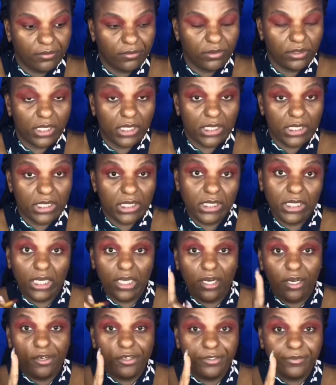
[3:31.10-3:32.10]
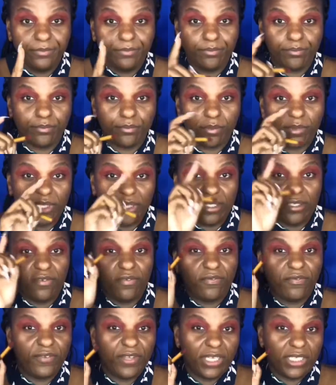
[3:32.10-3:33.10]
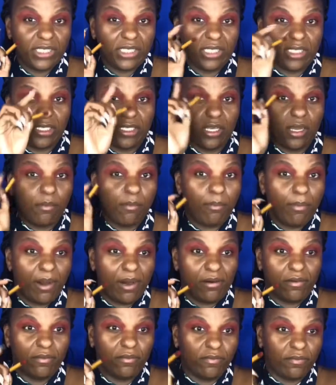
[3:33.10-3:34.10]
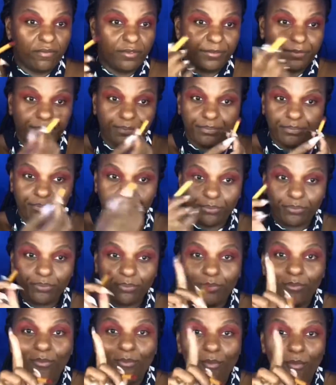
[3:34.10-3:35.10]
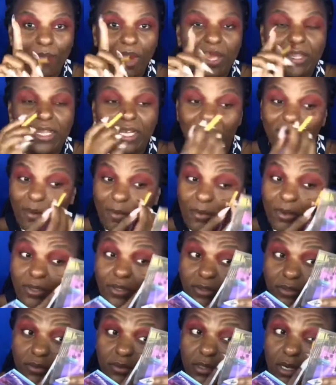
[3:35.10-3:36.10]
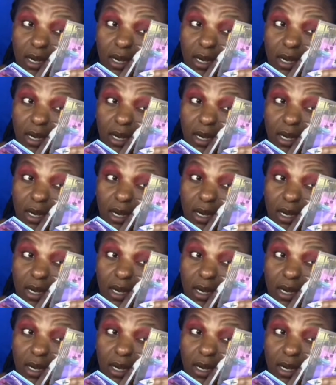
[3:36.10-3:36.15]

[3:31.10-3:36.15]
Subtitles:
concealer to fix above. That's what I'm going to do.